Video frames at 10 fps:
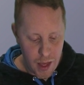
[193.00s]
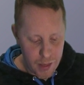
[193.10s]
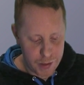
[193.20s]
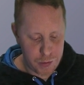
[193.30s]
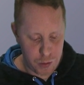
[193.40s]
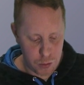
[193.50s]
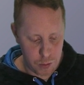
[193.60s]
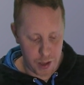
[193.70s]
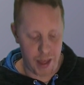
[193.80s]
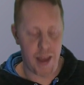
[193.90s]
Let's
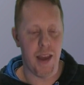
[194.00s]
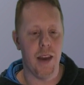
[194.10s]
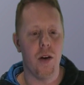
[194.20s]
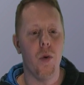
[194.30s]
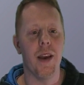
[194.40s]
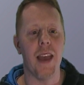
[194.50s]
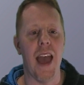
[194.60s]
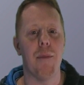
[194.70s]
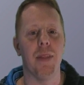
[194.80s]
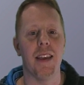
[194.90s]
do a quick
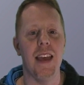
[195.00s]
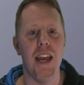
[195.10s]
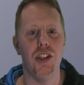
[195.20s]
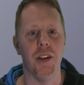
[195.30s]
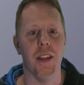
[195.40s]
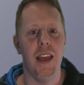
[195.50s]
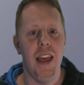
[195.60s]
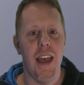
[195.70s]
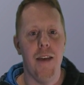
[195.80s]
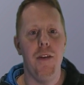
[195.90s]
application.
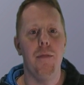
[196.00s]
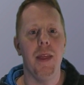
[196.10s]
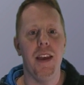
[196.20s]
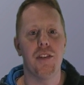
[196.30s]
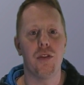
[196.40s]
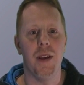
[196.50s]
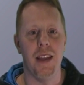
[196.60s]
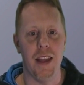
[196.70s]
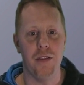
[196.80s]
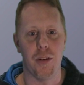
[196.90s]
If you play a string
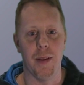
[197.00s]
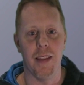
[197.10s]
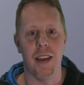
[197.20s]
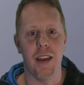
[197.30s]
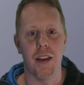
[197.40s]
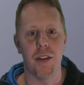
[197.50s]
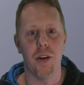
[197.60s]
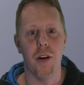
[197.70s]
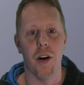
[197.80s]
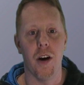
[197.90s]
instrument like a
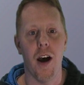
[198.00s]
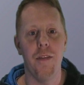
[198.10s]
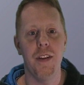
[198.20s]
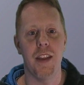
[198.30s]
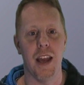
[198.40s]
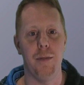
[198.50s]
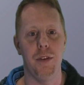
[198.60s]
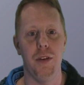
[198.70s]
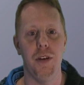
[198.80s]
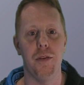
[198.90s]
guitar, oftentimes
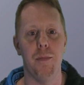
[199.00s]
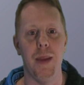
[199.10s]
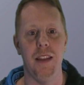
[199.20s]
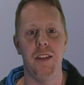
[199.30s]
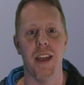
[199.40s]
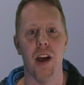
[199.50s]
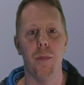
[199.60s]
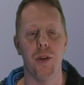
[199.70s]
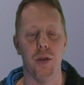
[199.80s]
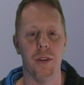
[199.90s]
you use beats to
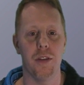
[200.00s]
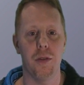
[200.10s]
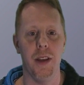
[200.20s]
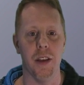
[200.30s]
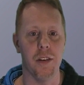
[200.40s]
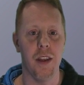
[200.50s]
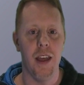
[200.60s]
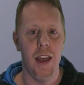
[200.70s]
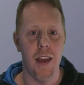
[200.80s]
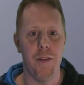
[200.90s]
help tune the strings.
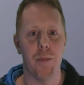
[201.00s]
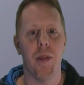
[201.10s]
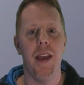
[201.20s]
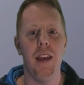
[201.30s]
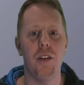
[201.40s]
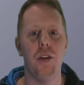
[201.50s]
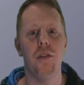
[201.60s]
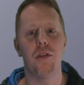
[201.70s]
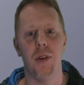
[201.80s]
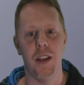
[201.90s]
If you're playing two
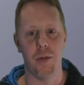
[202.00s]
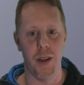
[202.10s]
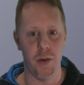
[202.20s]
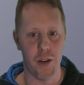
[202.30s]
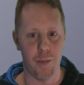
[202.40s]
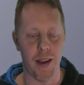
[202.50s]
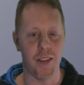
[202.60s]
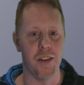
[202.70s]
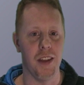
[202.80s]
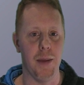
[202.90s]
strings where you expect the
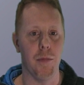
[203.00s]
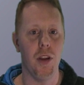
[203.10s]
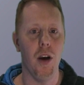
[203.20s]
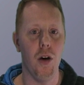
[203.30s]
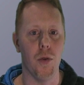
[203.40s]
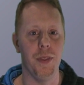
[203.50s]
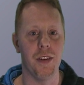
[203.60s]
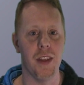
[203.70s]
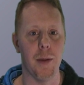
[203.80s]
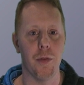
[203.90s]
same tone, the
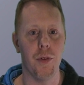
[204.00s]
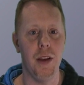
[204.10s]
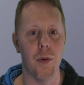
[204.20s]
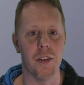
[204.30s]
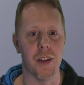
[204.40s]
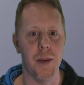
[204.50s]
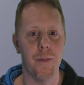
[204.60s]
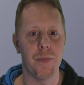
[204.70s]
same frequency,